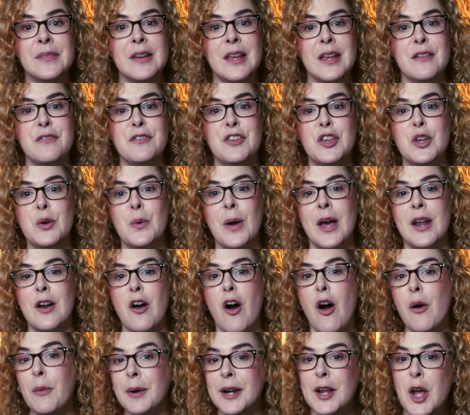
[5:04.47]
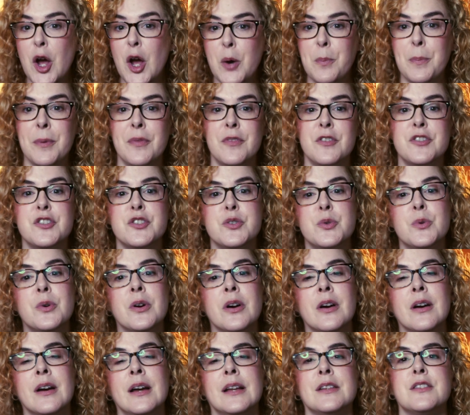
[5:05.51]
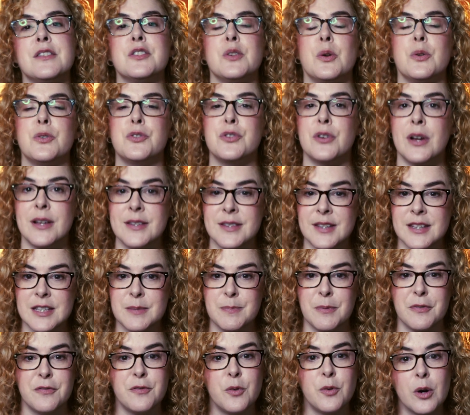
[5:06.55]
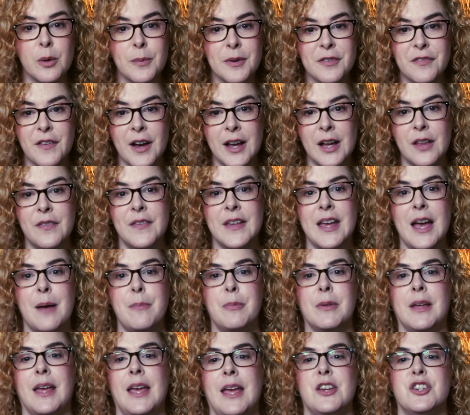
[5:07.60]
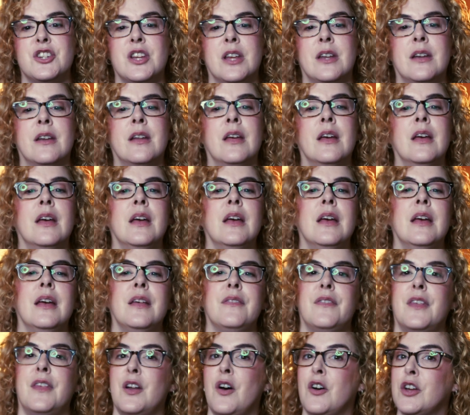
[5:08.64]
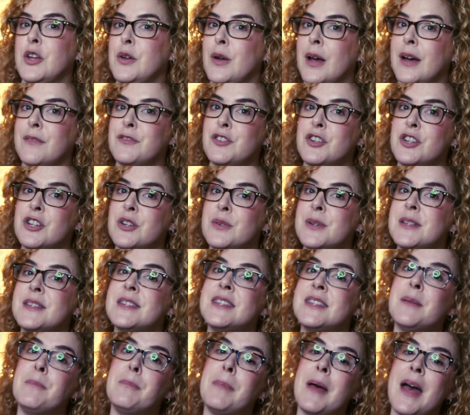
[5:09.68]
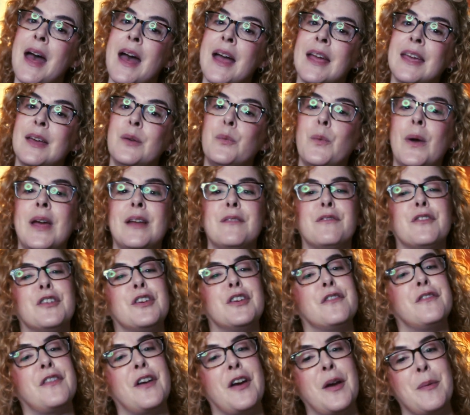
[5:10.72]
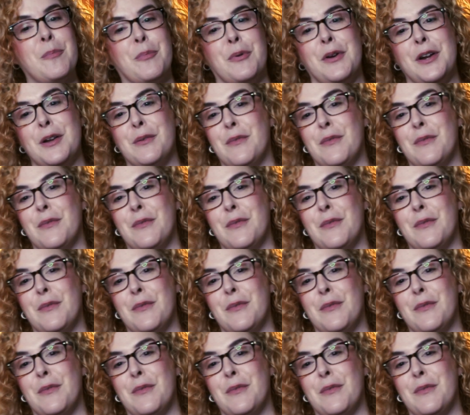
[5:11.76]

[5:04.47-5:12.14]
If you had already opened the store and sold dresses before we filed the application, then all you have to do is sit back and wait for your very pretty